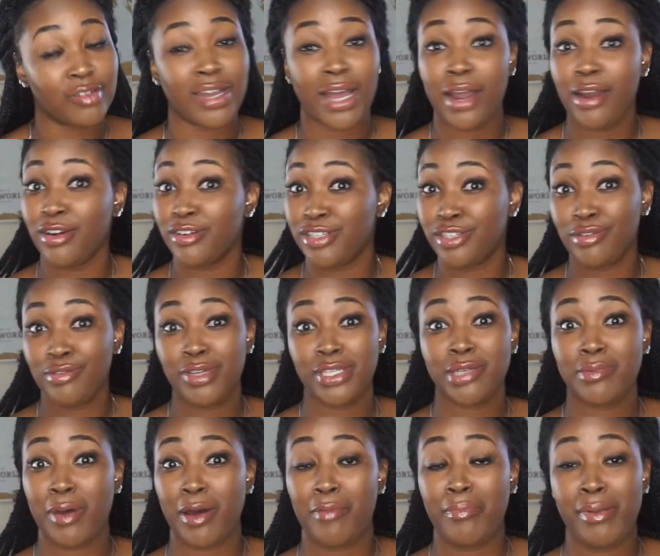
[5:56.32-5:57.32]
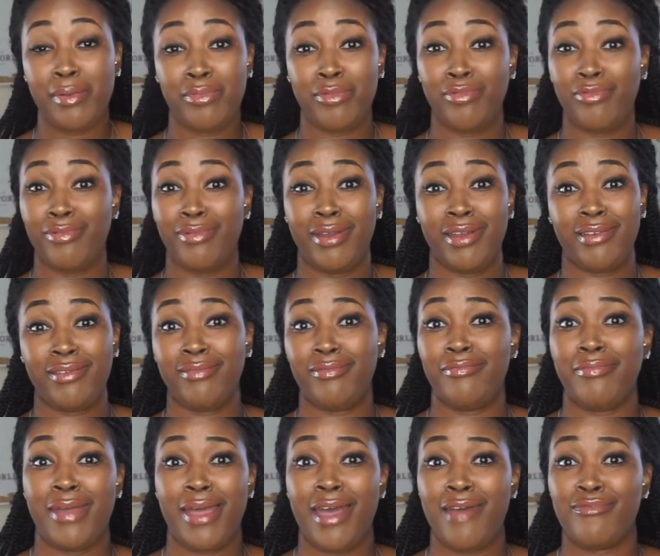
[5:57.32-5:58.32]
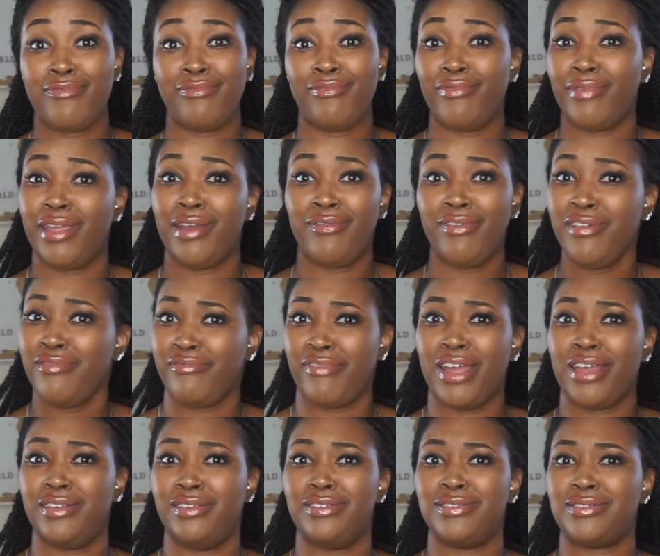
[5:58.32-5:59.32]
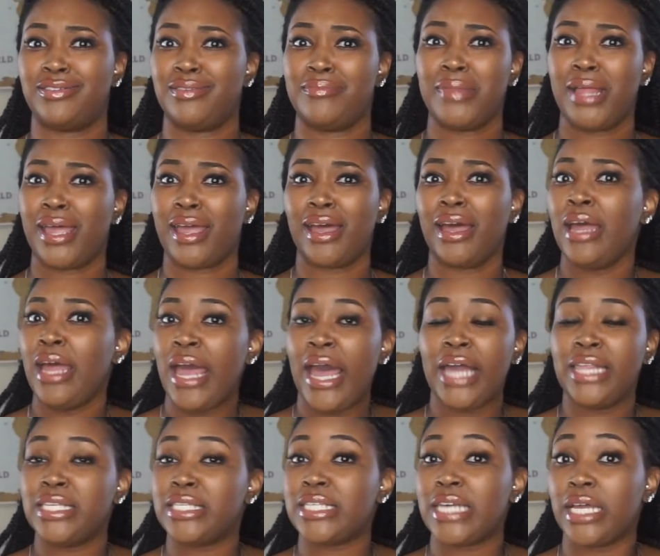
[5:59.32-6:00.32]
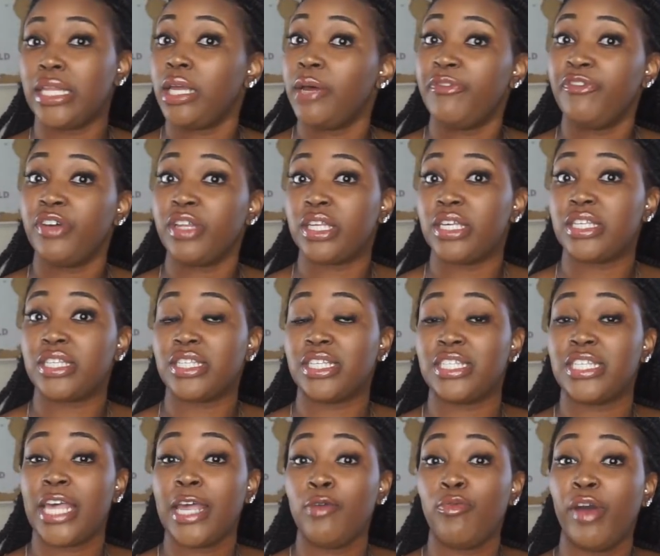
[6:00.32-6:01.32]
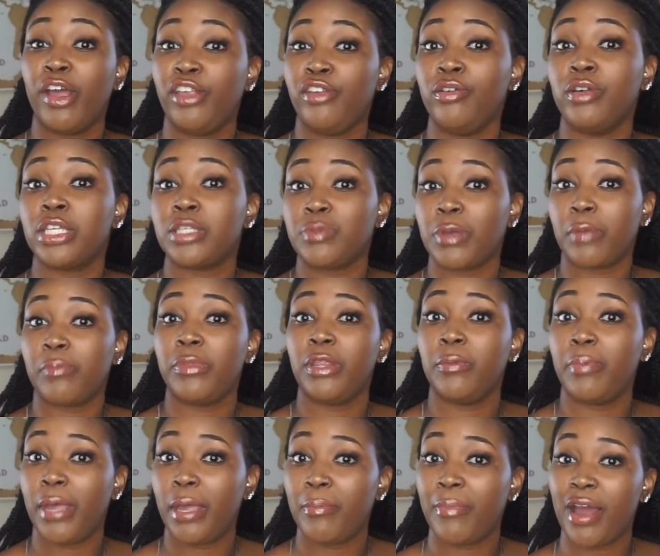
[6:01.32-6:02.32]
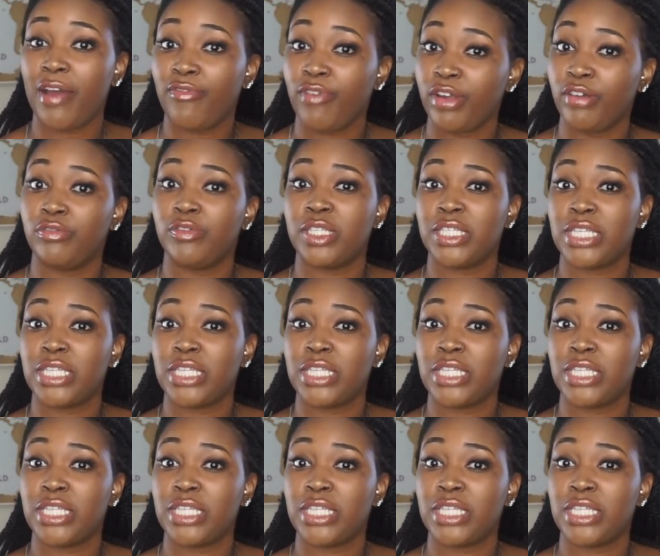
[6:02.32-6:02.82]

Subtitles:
heard stories about people having their rent raised. I'm like, I didn't sign up for this. The same way you expect me to pay my rent on